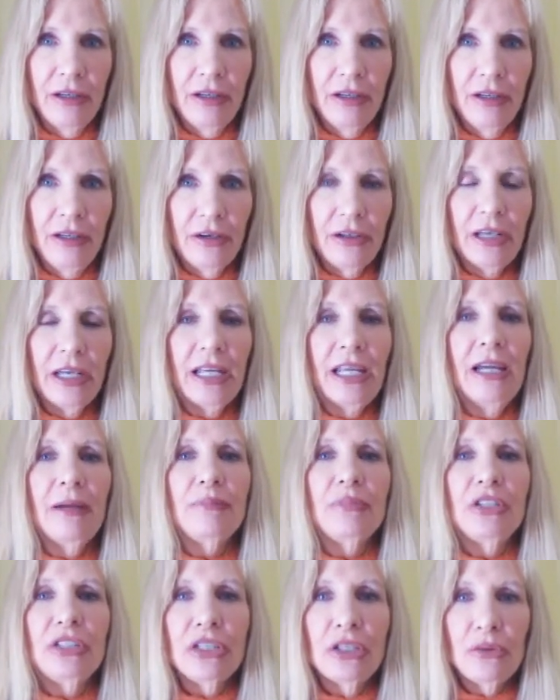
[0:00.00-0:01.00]
You're going to
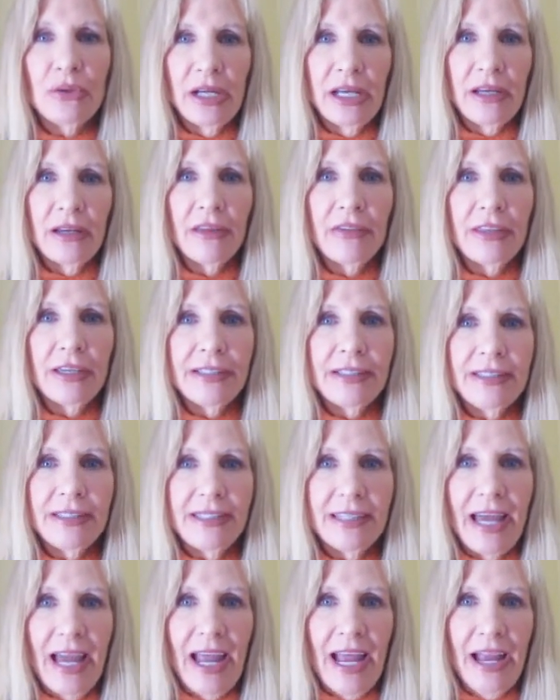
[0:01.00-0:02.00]
keep doing the
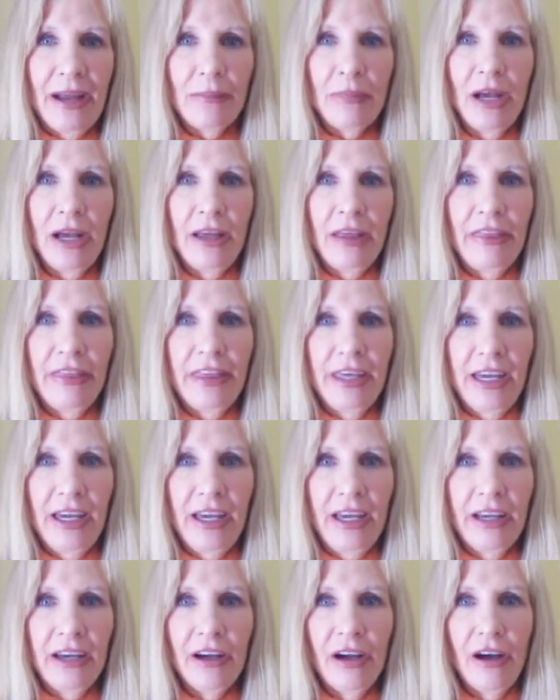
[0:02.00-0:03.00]
same
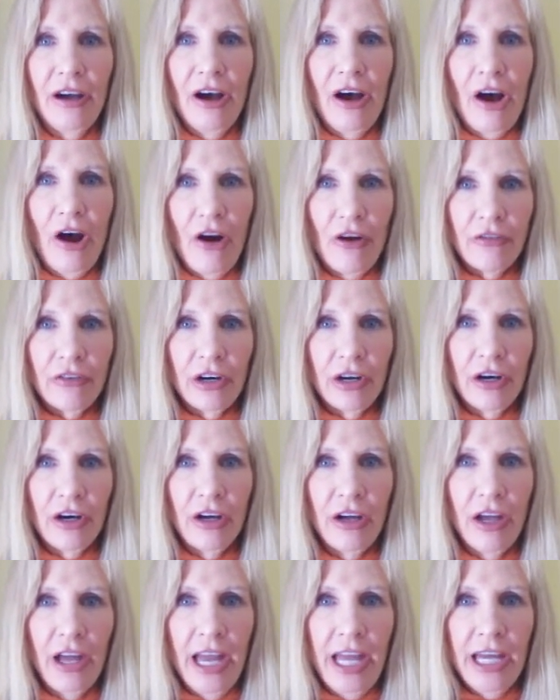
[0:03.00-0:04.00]
thing
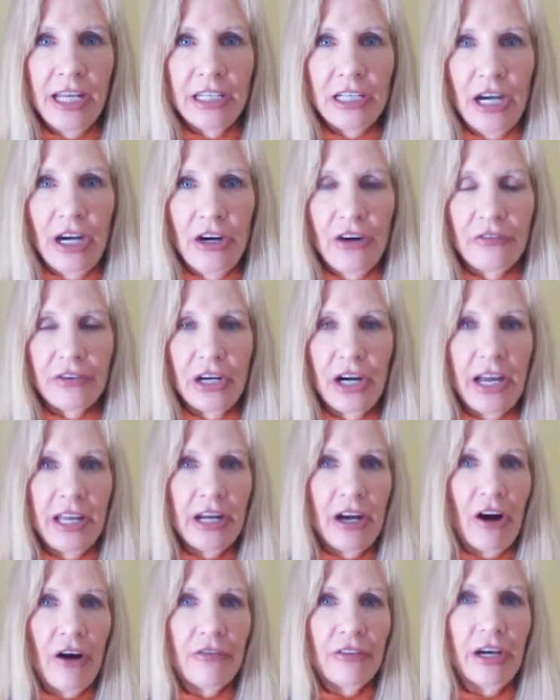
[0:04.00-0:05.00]
over and over
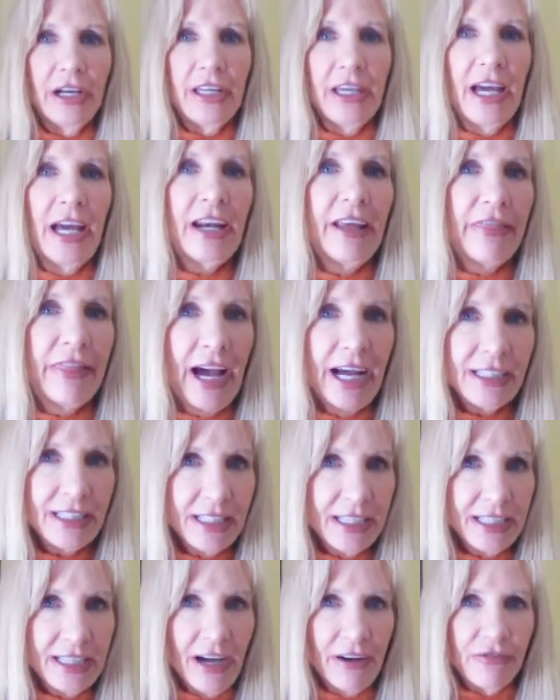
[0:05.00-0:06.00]
and over again, and
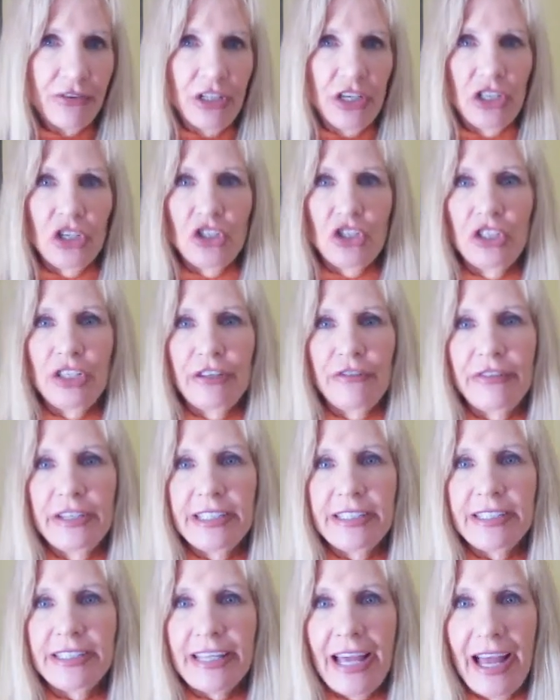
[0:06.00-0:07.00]
that's the definition of
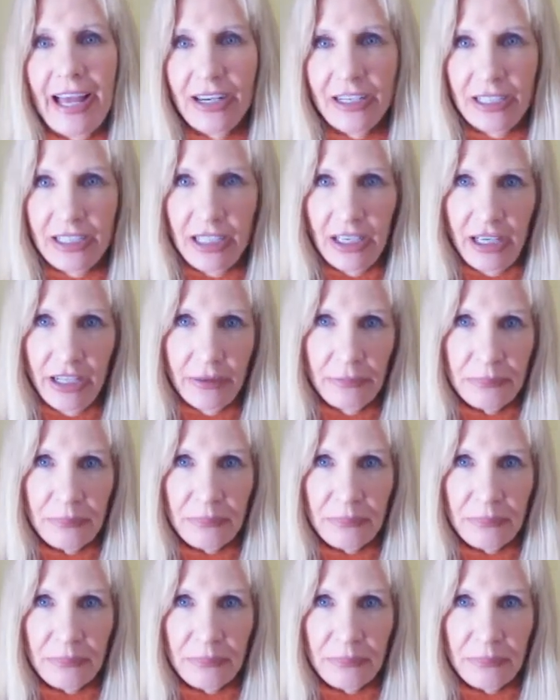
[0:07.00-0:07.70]
insanity.